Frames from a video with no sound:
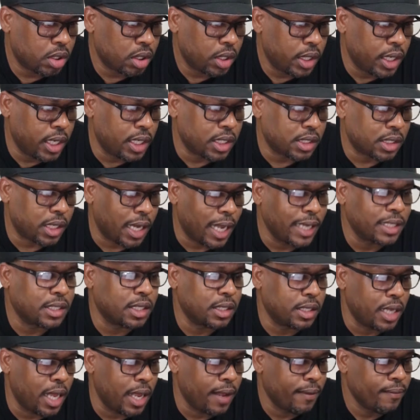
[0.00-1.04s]
it is like
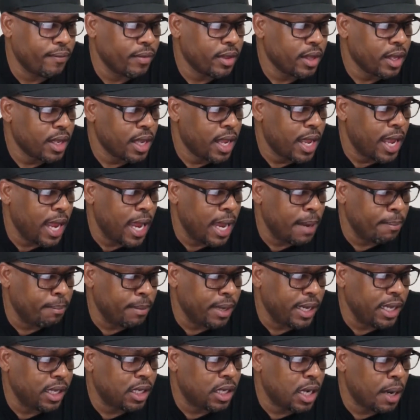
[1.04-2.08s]
today, and
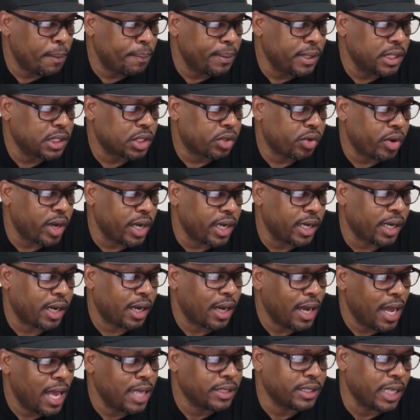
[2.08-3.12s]
many companies created
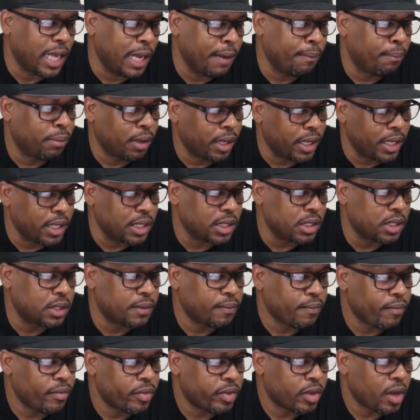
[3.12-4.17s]
Class A blends
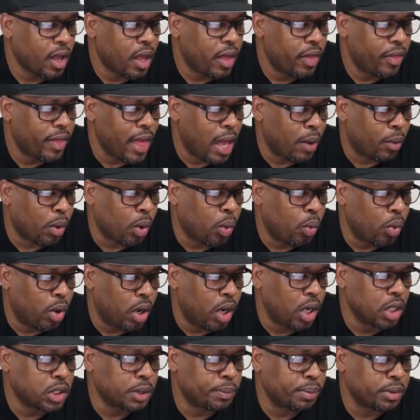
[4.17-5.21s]
that were
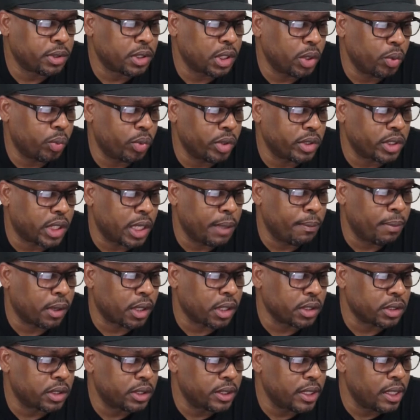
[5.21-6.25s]
100% whiskey but
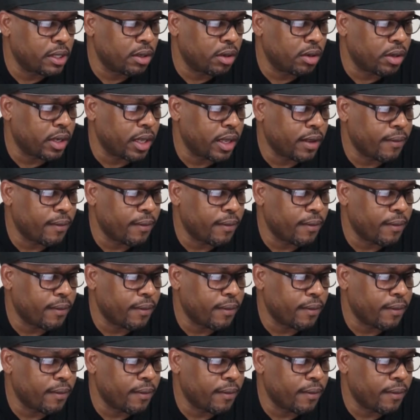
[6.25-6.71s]
consistent